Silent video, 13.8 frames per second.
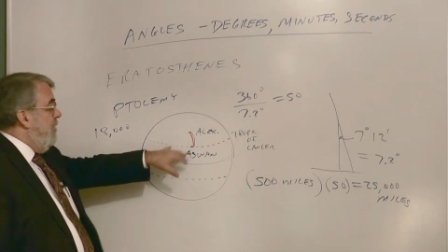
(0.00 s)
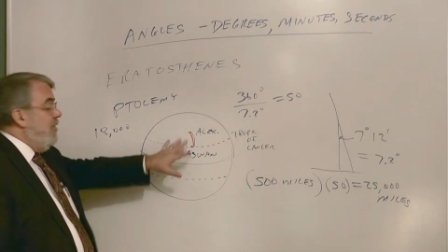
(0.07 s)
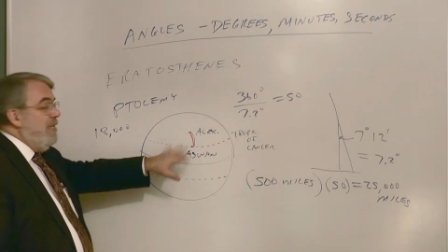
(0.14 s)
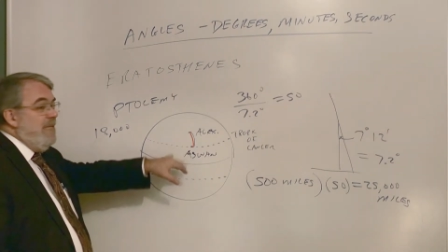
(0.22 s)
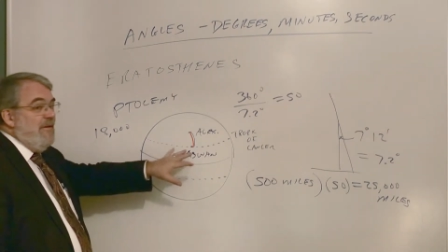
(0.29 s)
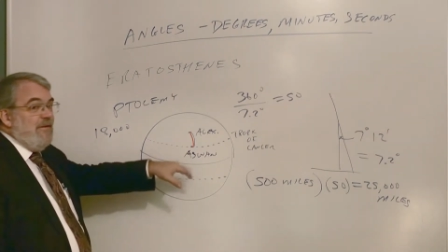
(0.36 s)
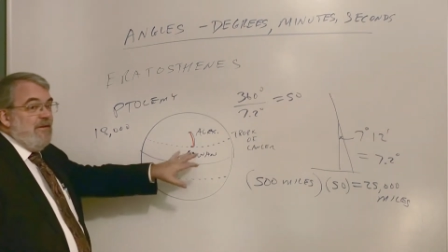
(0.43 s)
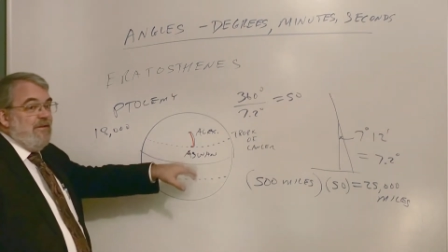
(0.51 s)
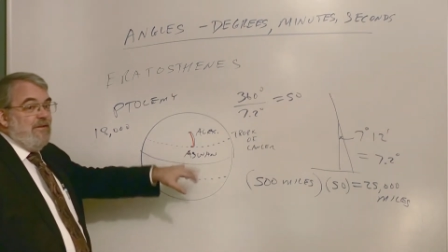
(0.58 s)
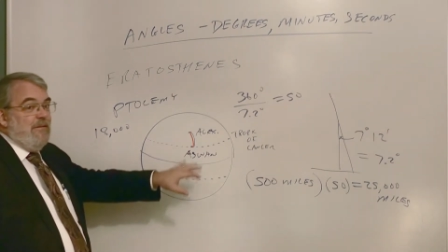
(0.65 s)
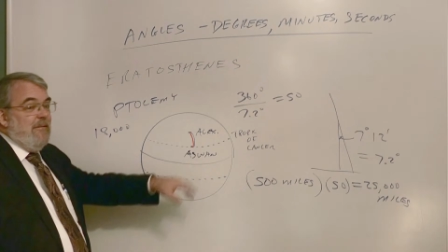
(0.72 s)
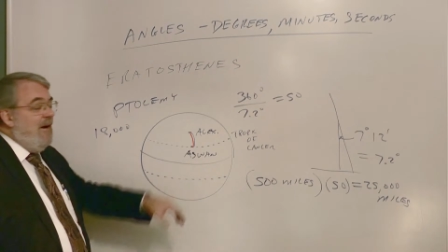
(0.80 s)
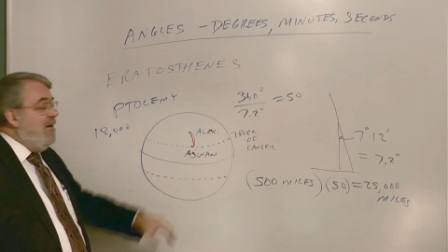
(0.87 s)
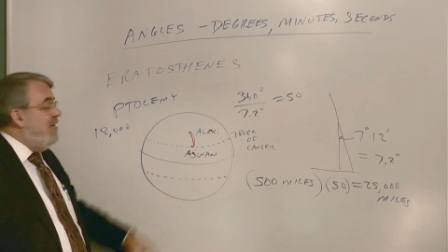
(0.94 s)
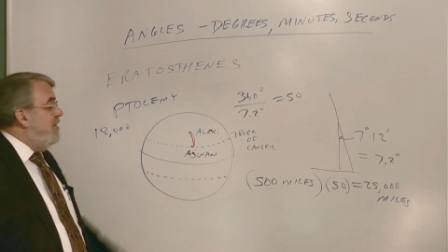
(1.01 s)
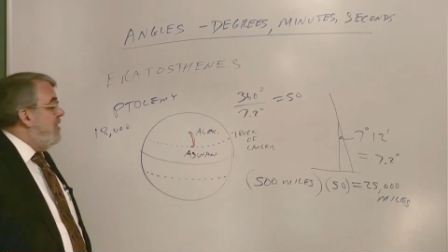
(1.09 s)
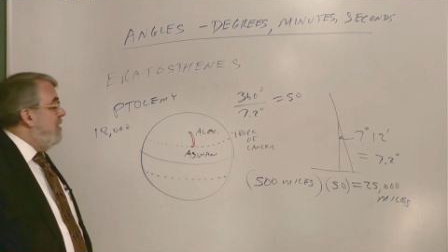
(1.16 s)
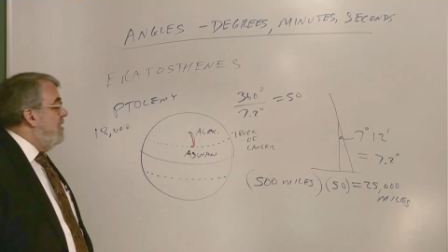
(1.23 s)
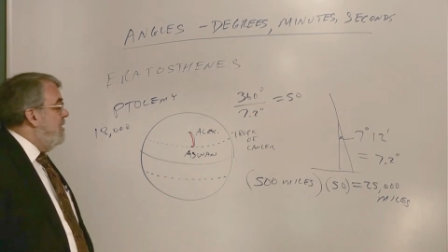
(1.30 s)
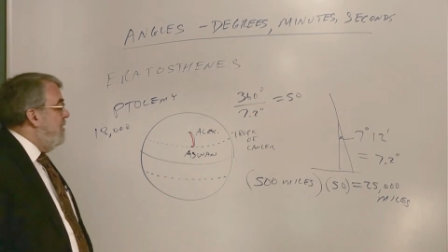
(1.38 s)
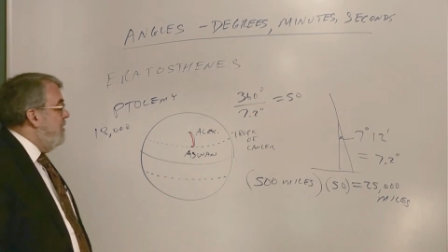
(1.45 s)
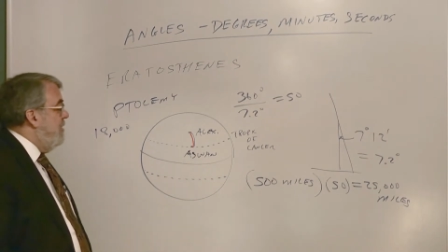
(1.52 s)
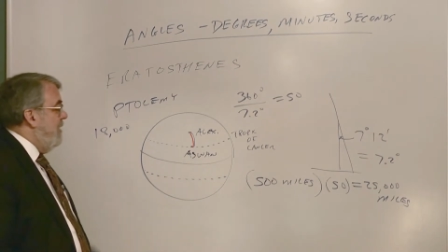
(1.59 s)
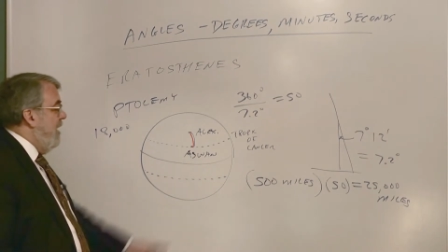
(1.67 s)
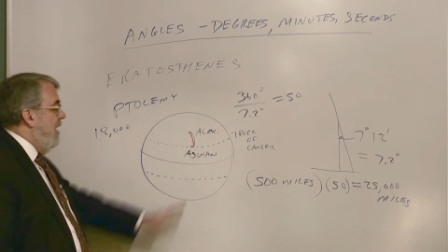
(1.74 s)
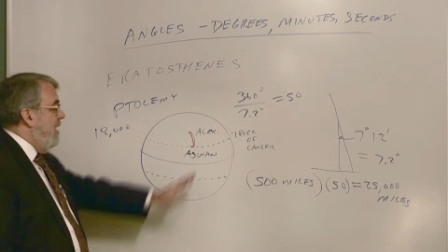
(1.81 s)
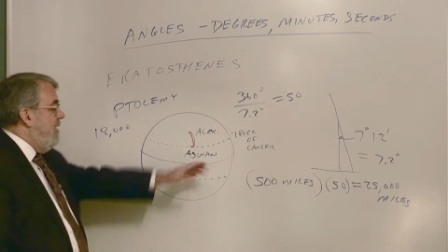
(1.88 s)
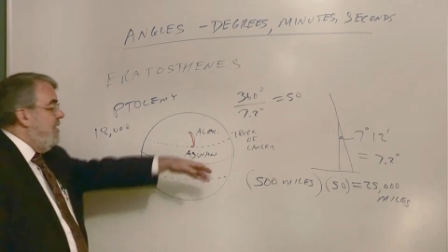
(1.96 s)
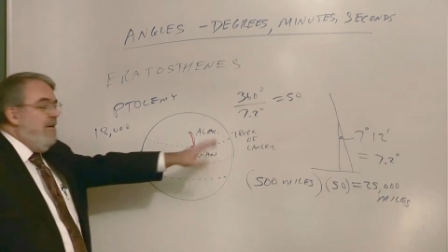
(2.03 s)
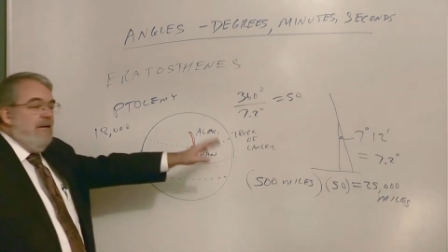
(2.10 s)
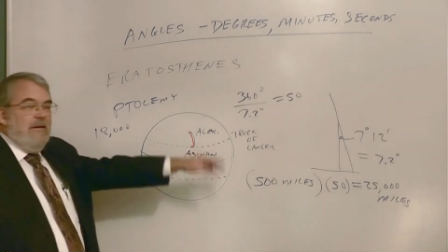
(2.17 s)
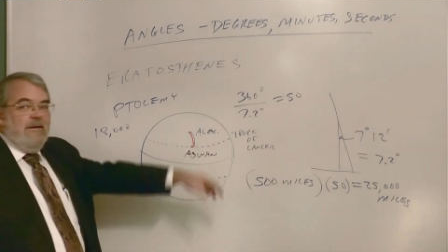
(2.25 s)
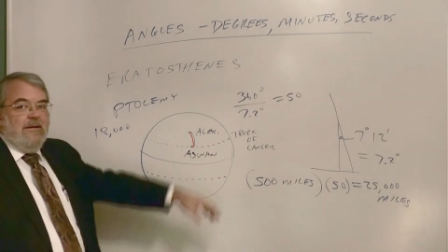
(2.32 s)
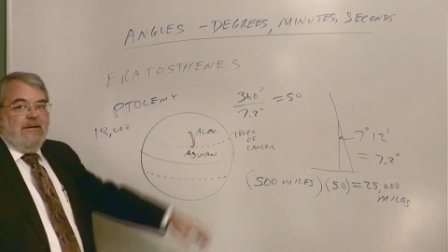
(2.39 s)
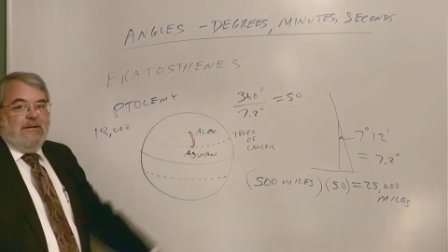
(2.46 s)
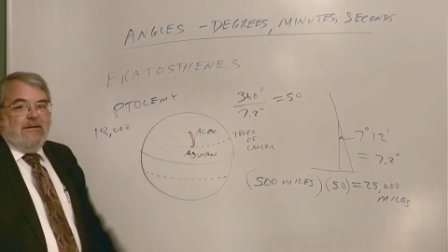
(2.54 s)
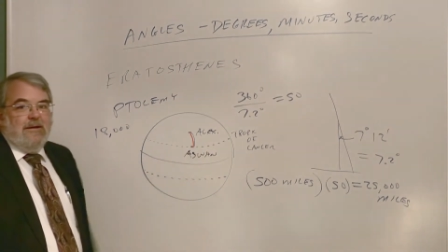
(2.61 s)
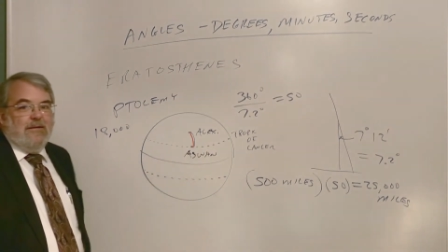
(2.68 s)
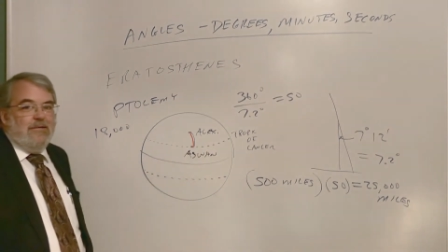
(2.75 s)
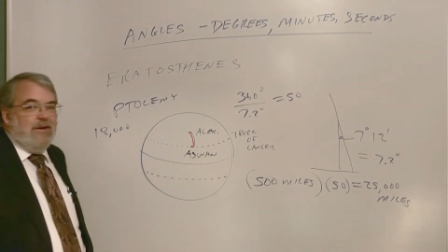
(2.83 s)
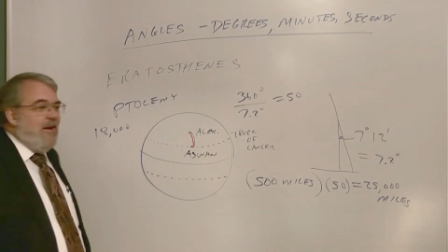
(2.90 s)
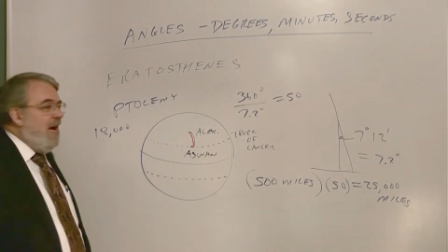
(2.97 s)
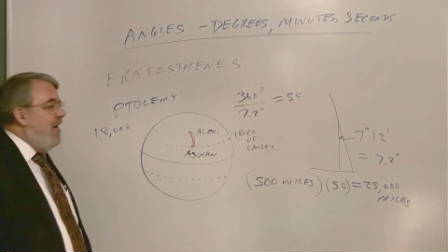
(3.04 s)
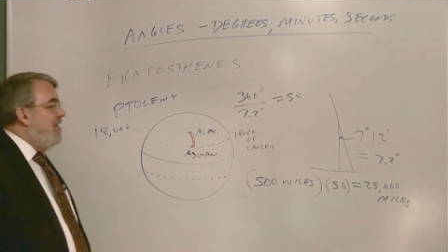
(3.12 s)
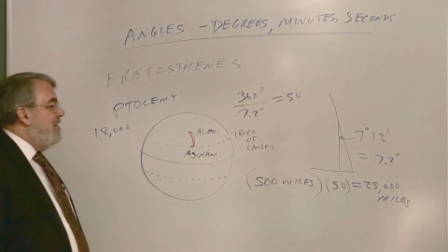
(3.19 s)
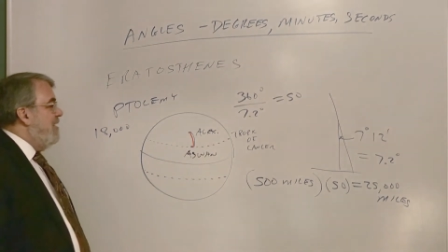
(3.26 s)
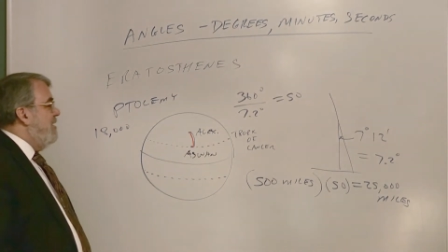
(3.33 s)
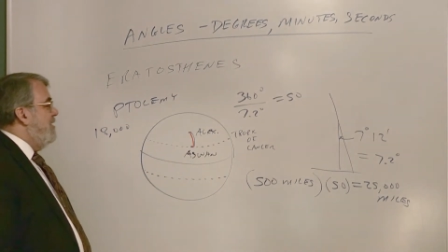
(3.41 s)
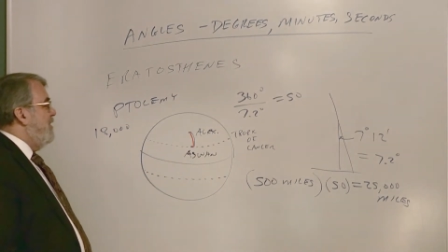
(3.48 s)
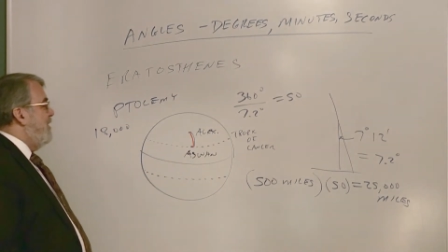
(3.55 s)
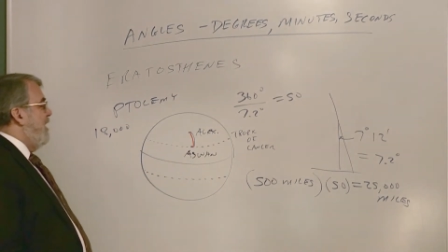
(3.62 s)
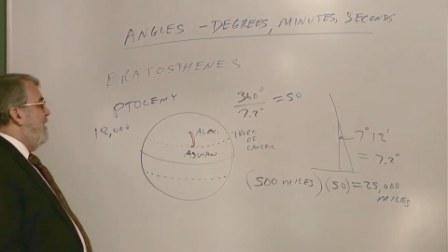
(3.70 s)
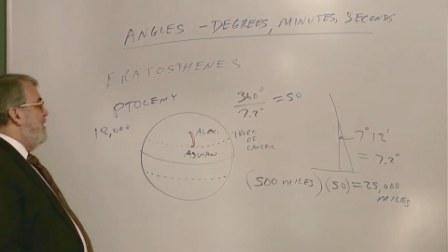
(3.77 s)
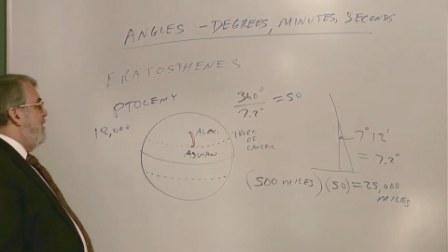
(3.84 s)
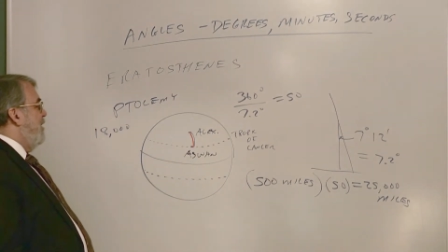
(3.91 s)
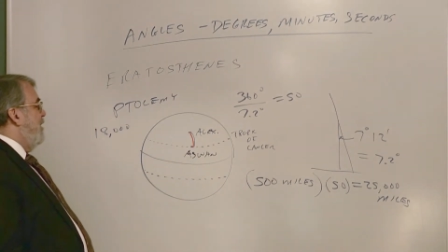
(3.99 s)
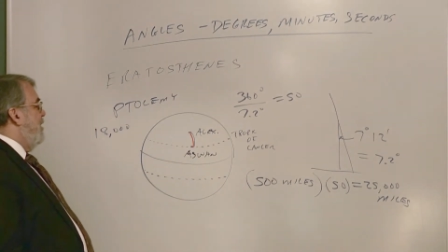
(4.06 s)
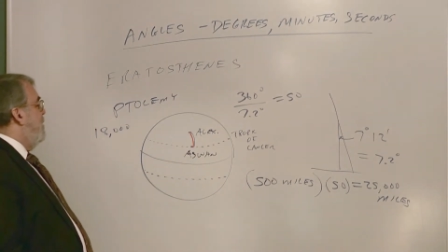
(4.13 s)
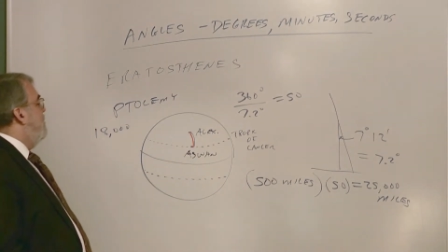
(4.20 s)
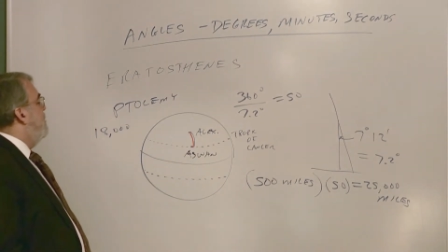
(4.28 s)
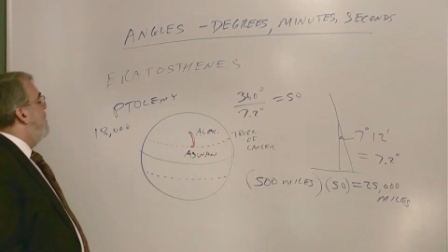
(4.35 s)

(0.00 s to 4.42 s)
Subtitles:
we're missing some mileage here, and they went back and recalculated the size of the Earth.